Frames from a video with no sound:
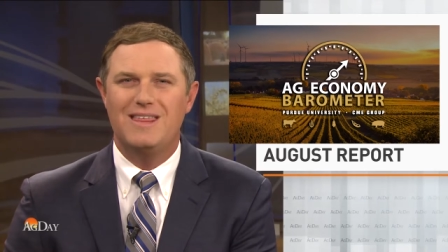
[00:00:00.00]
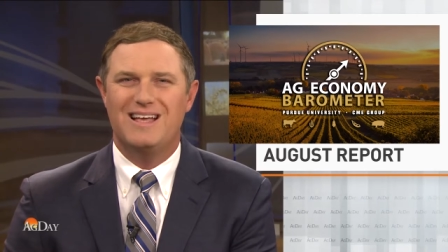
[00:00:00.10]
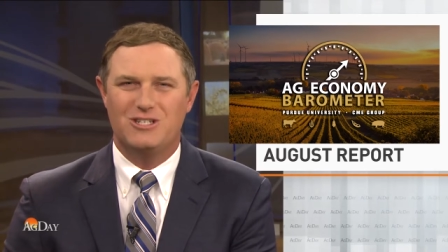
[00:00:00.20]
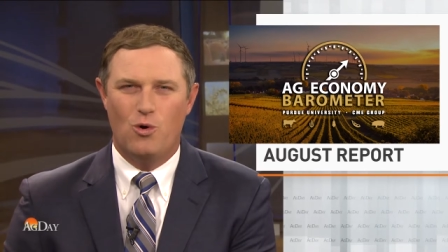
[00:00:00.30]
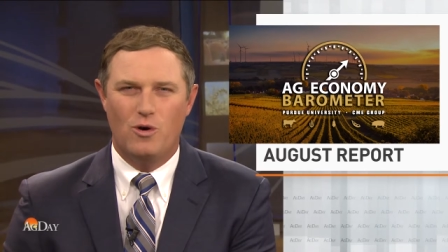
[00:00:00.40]

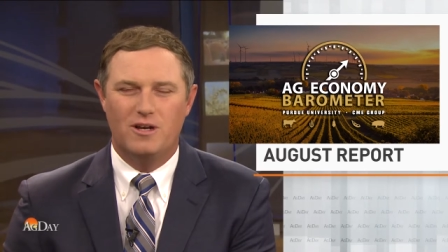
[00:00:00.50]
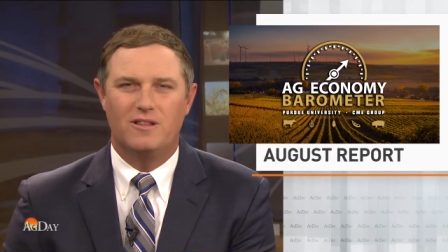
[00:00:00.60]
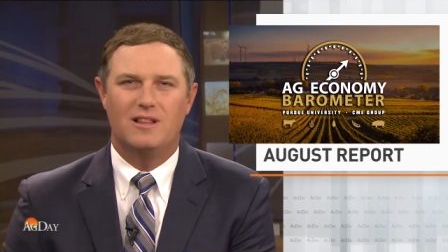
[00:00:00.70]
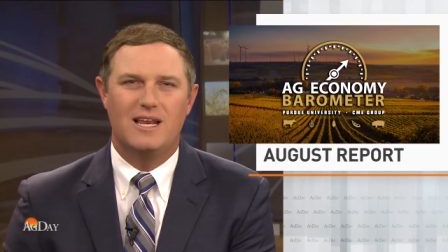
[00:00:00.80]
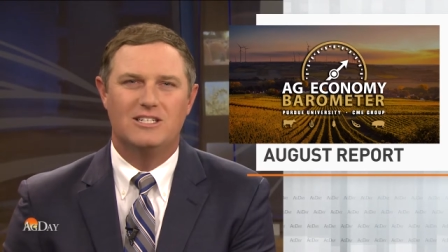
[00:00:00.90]
That's according to
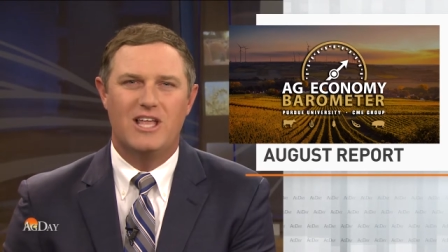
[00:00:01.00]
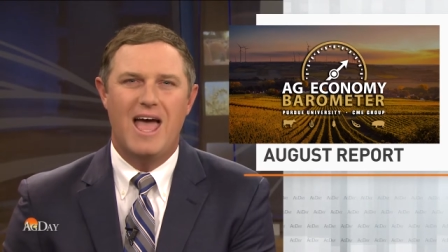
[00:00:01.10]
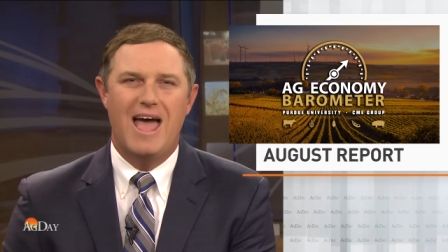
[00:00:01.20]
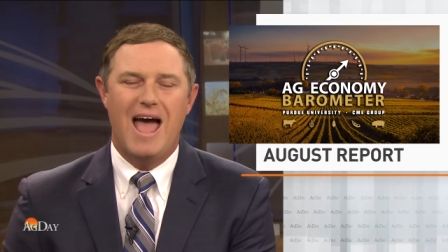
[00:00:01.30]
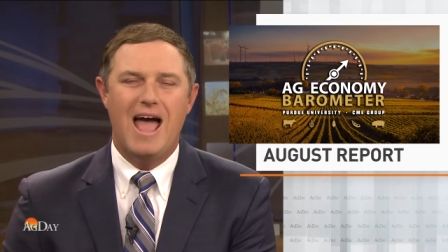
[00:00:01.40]
the latest
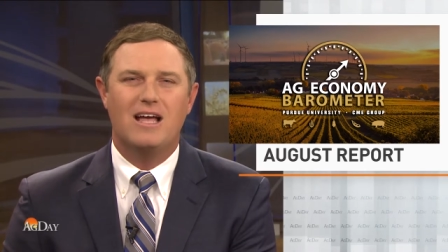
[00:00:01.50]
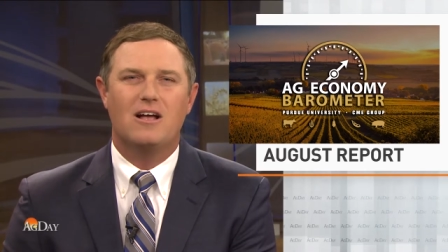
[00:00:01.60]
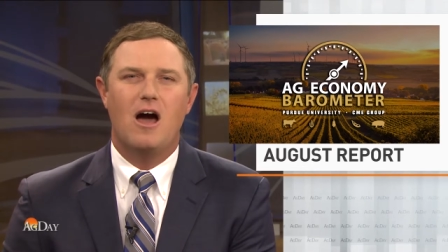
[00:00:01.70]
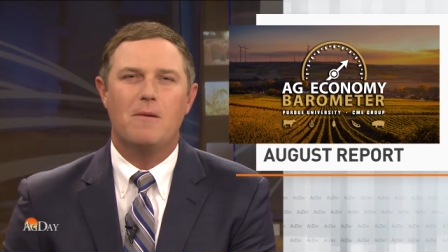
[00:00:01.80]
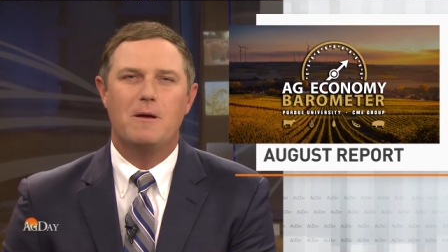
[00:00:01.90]
Ag
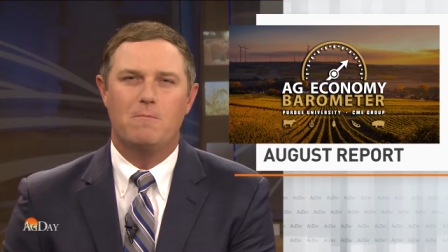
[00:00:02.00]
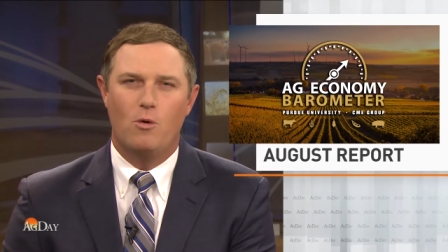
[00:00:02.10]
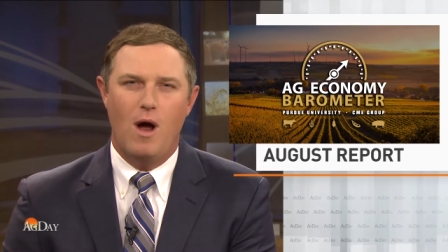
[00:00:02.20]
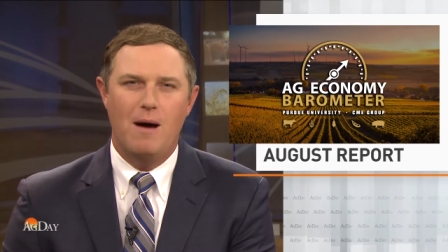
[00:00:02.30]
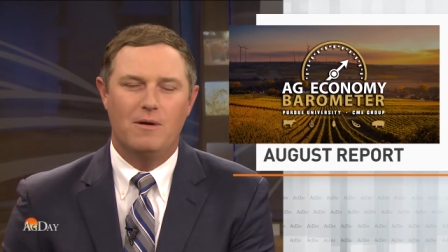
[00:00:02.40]
Economy
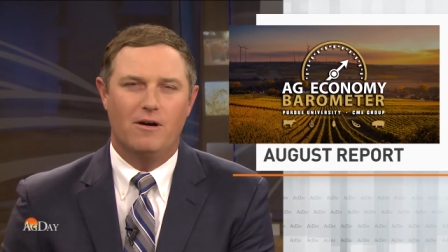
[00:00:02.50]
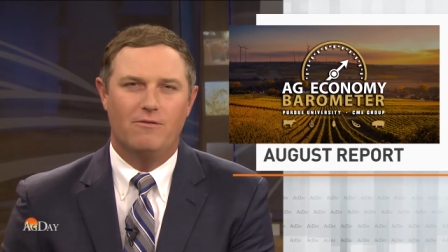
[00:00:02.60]
Barometer